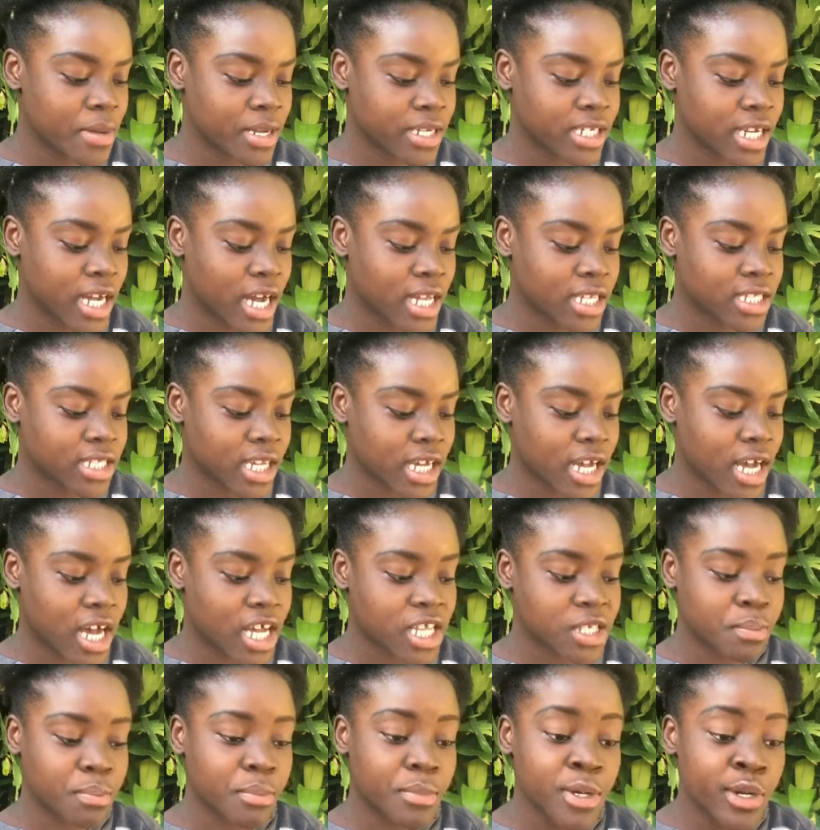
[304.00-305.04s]
she answer, cause
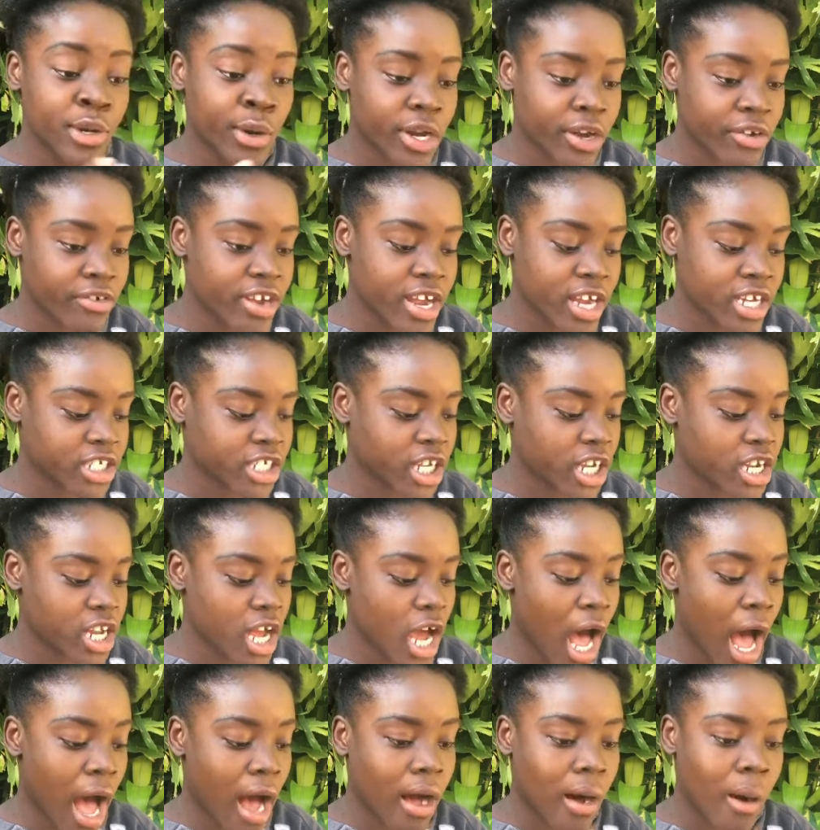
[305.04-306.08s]
me know the reaction here.
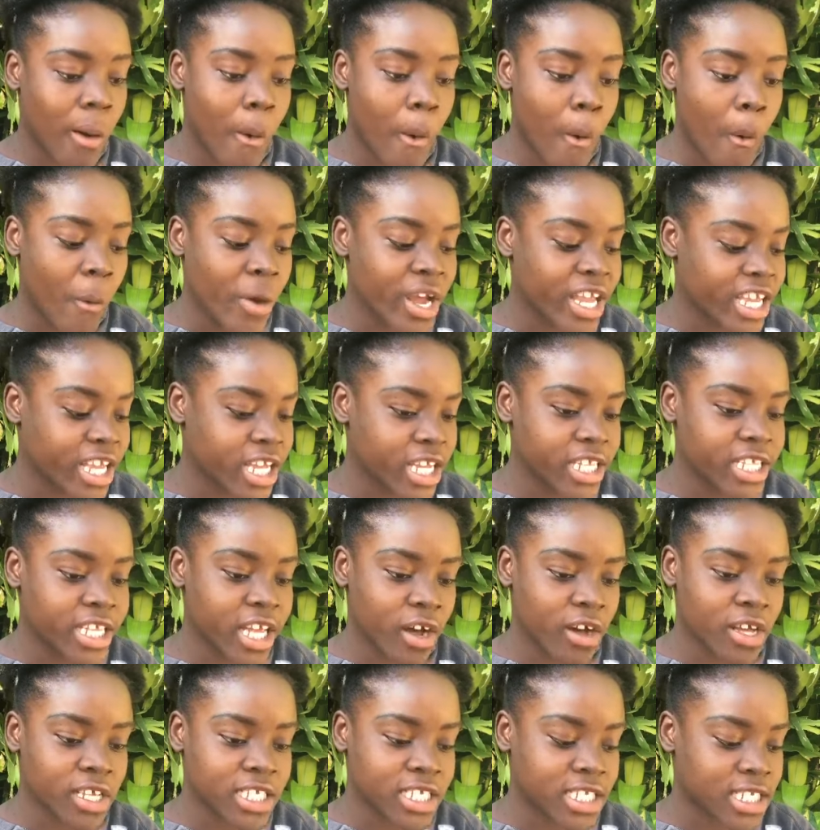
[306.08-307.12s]
I go wicked, I
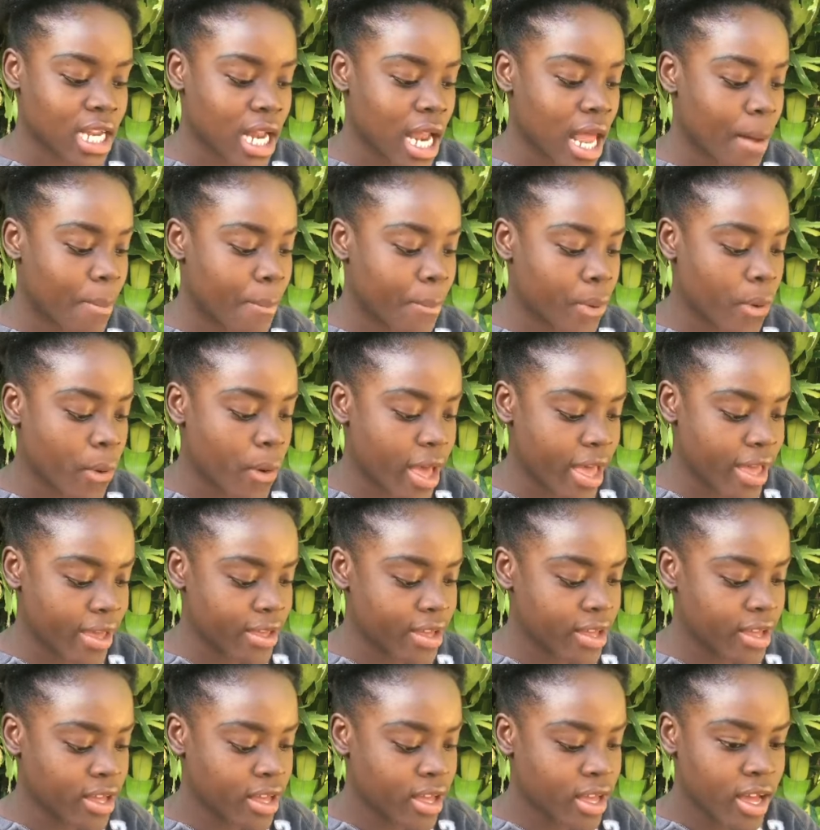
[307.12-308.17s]
go slap away. Eh?
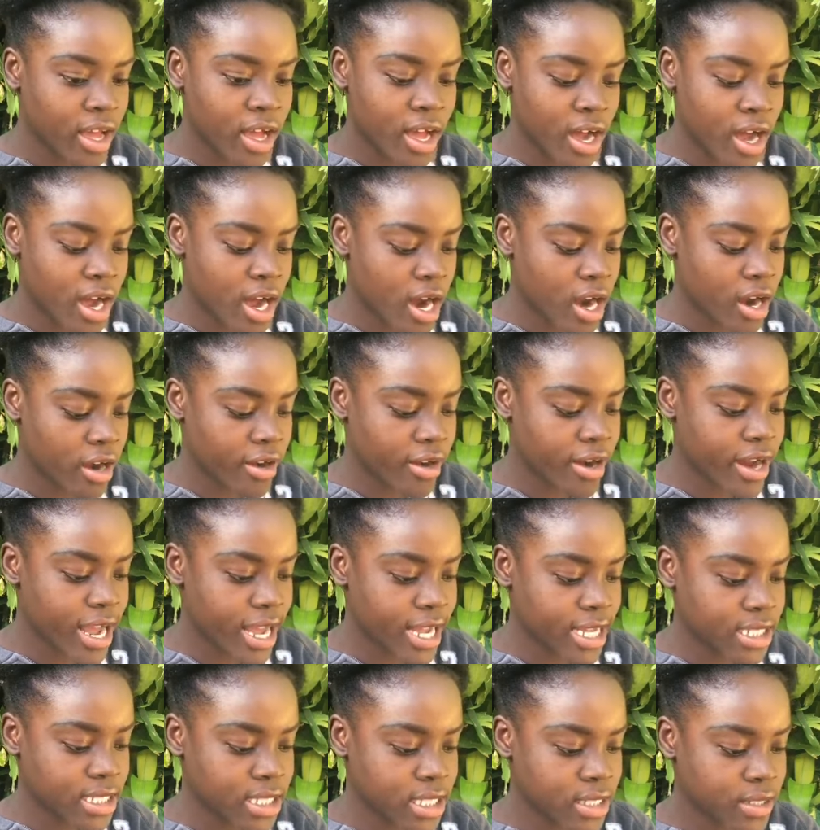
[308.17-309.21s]
All
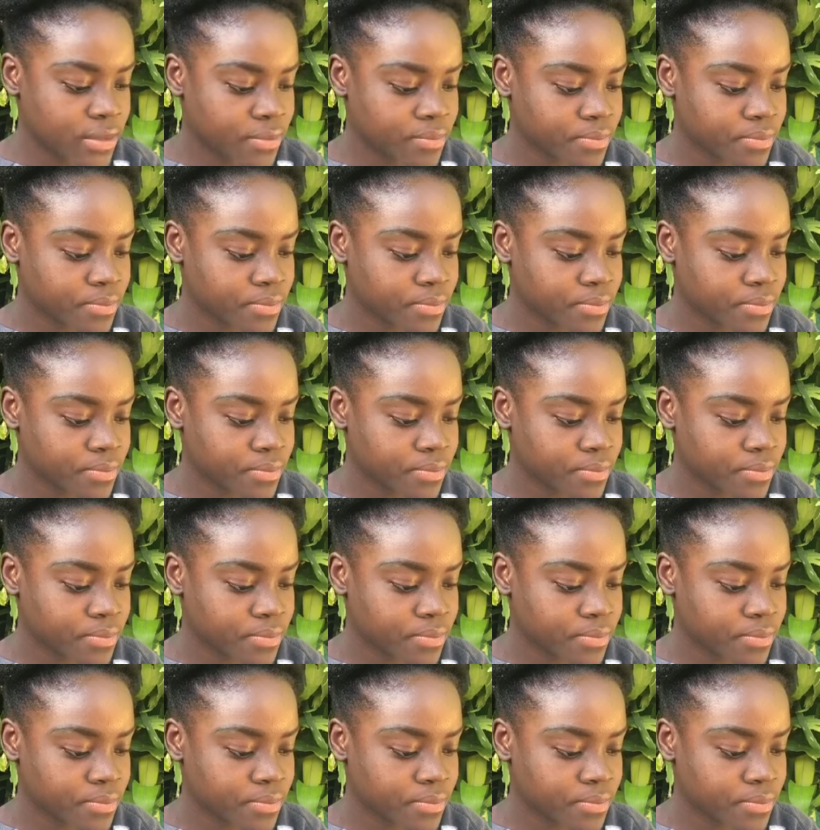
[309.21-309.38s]
right.